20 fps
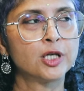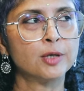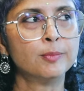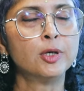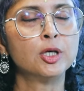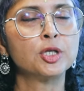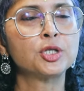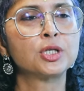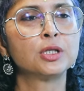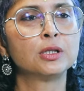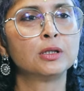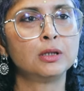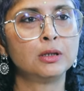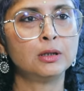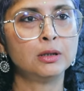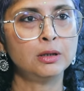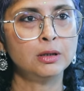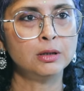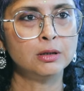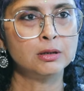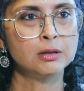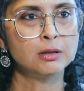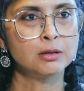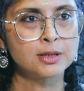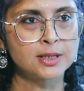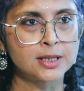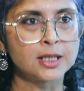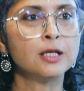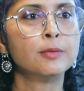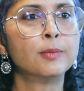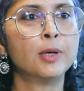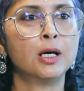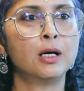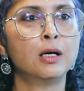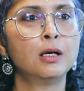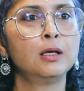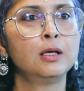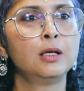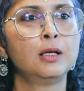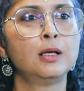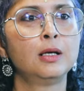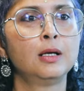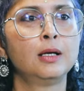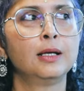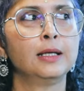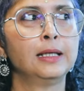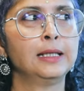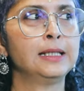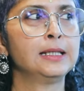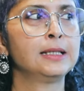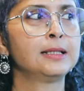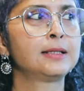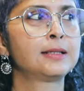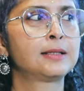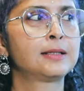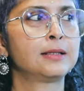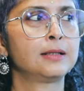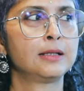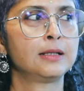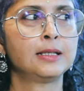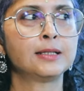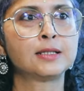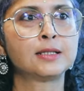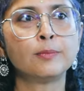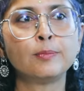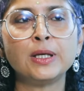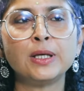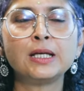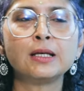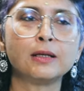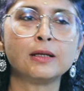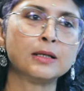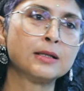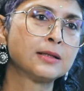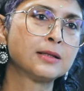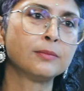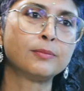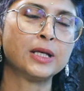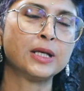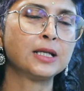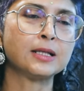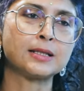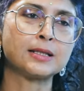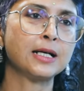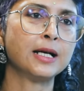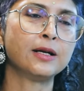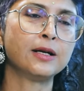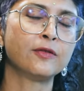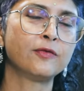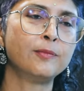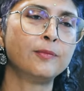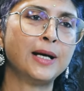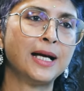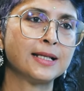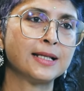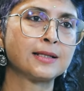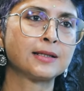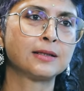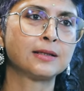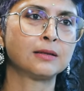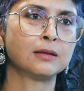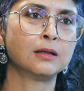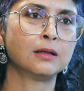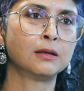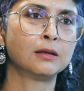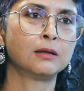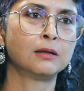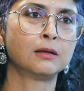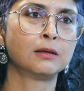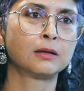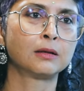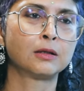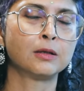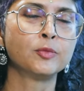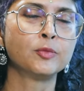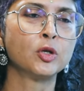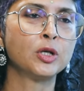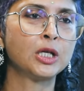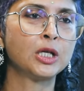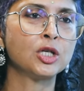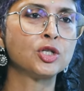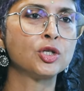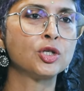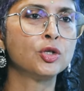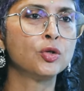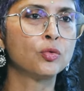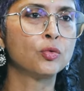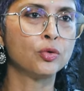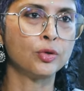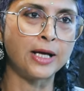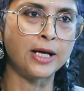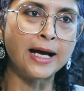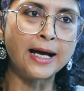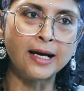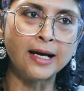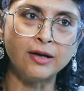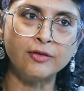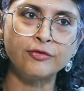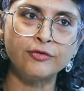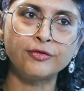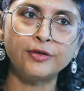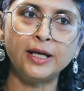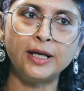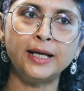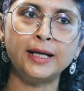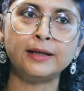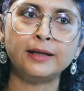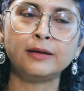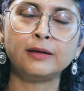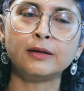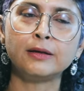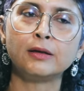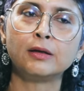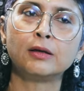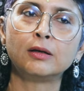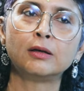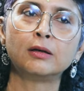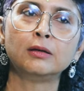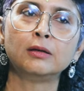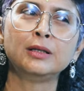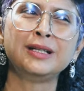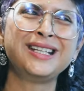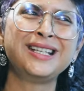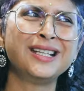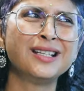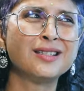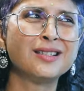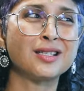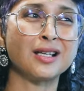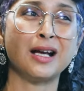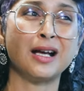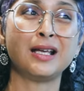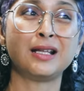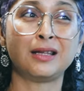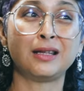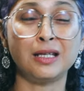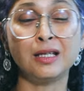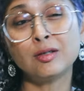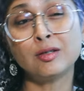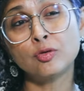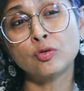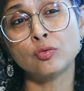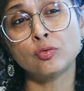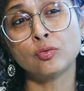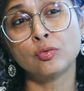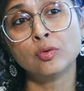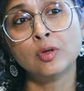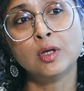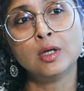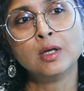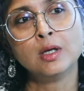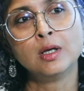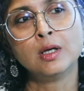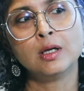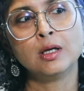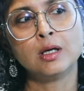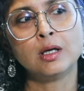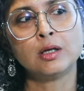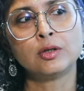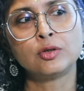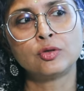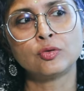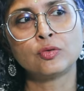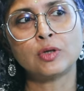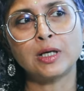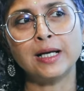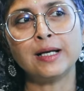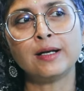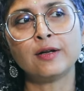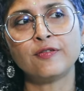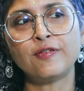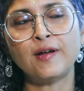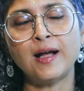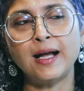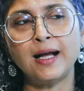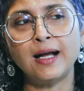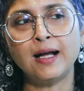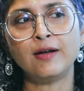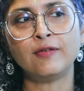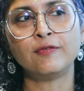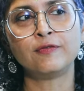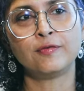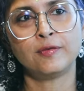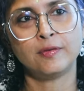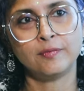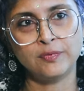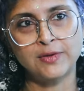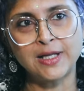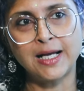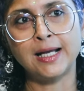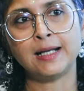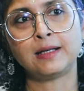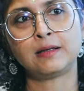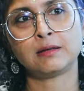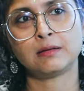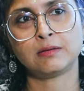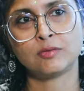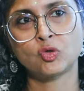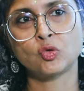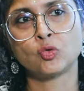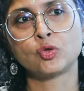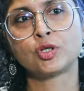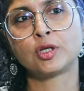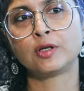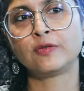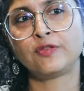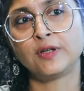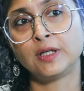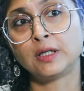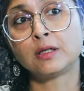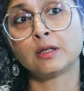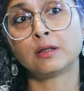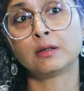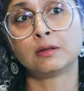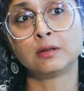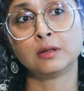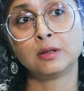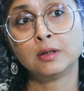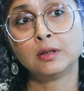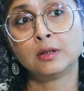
Commercial cinema is the biggest kind of mass communication you could have, and needs, I think, to kind of have that social filter